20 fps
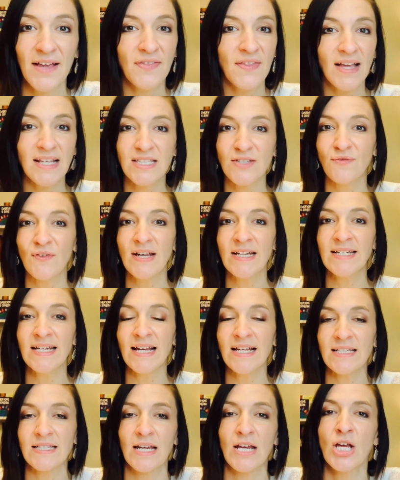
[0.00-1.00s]
That's
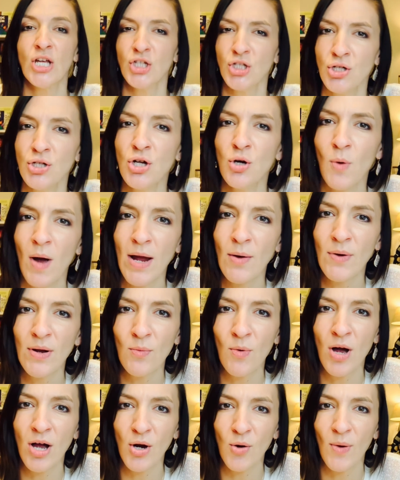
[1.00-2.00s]
fantastic. Do you know why we
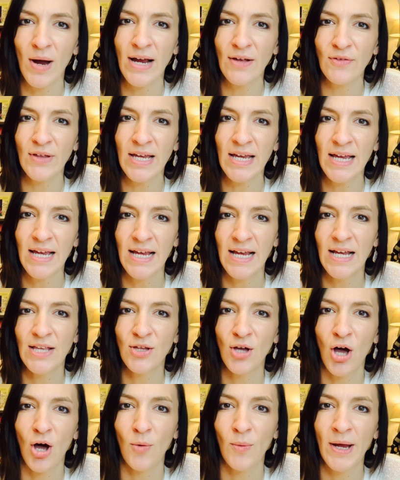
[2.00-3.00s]
walk quietly in
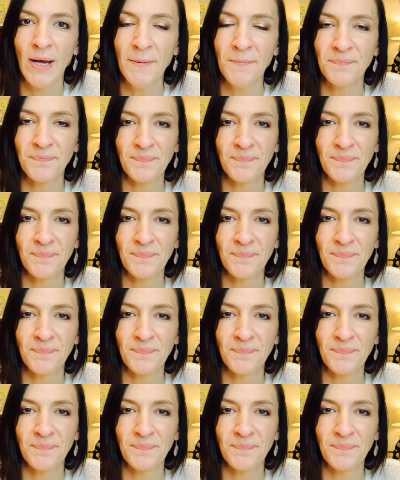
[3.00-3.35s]
the hallway?